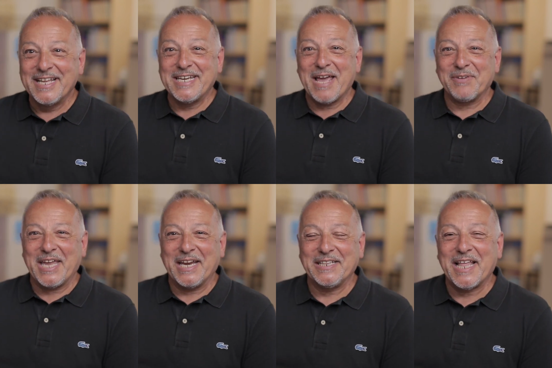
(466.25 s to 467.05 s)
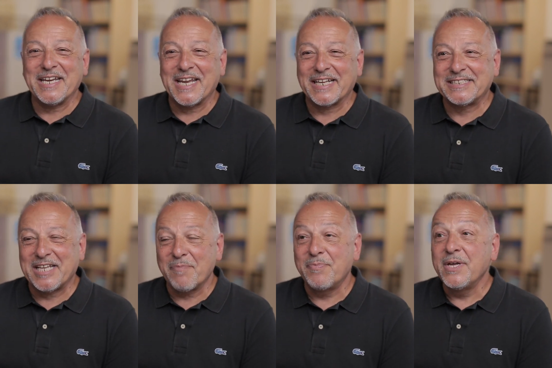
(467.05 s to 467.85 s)
navigating that next
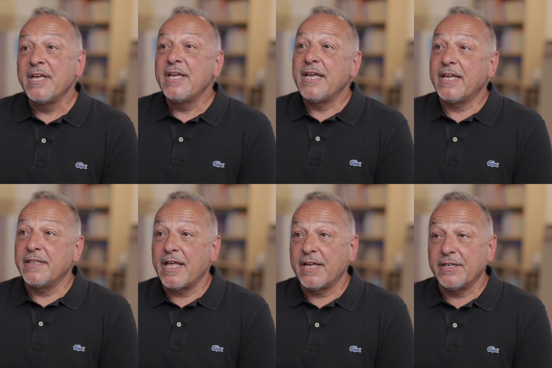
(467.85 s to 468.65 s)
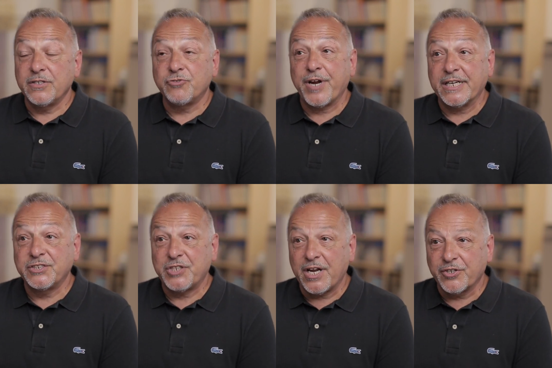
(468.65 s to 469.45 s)
step, and then
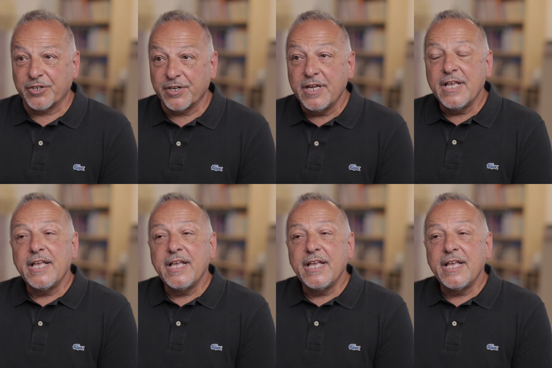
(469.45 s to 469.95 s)
transgender.